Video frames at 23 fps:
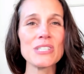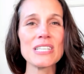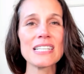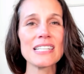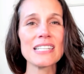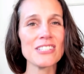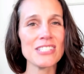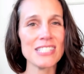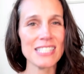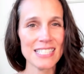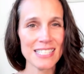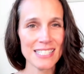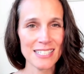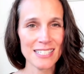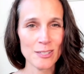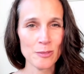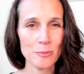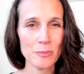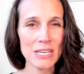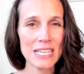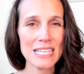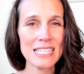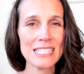their system
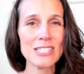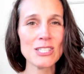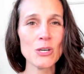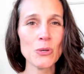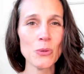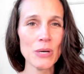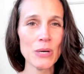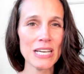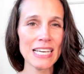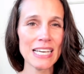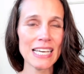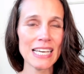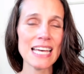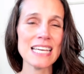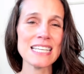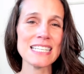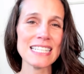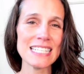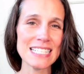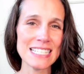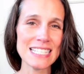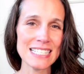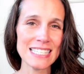is quick and
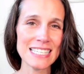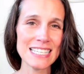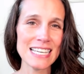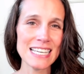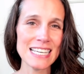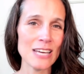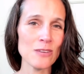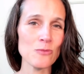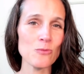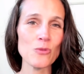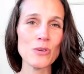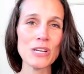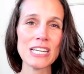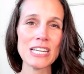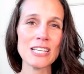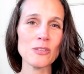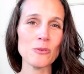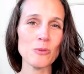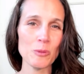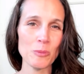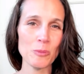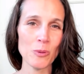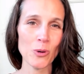easy, and reading the
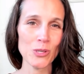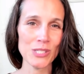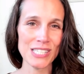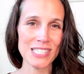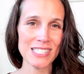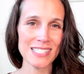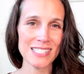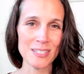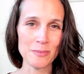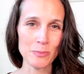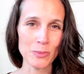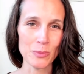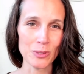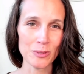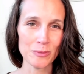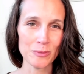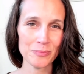reports is simple.